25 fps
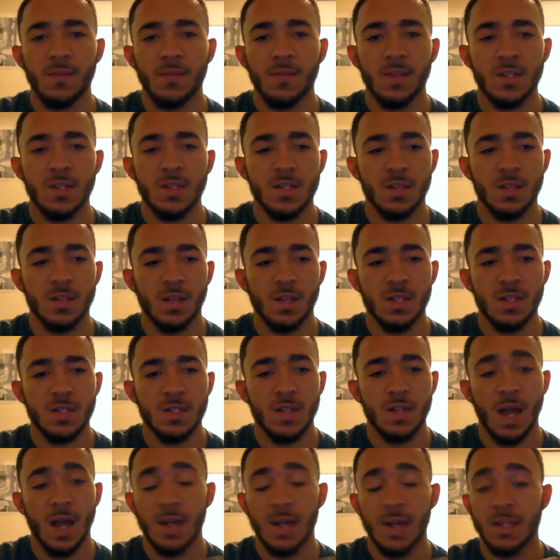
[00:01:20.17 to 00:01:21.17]
This
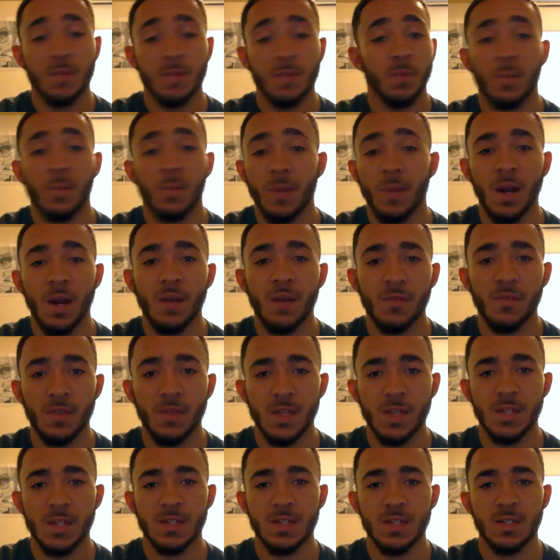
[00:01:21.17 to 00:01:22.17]
I didn't prepare for
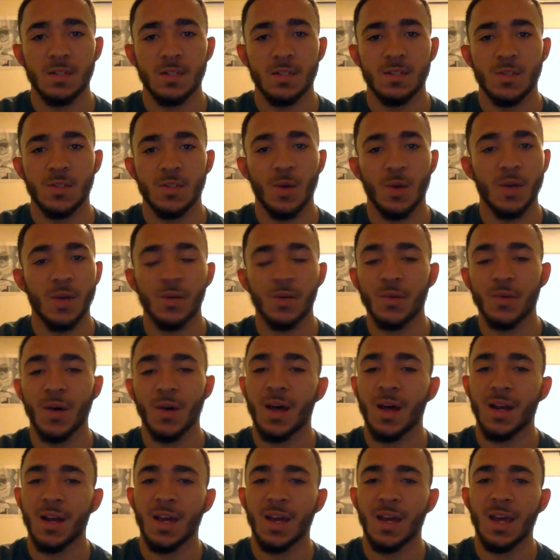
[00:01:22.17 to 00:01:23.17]
this, so I don't know
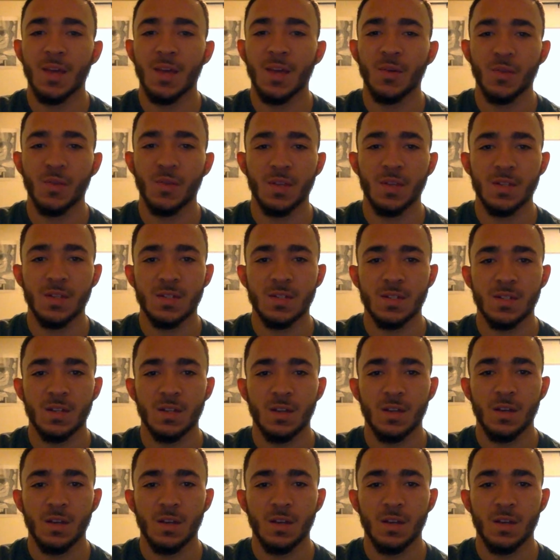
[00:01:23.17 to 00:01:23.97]
how to handle this.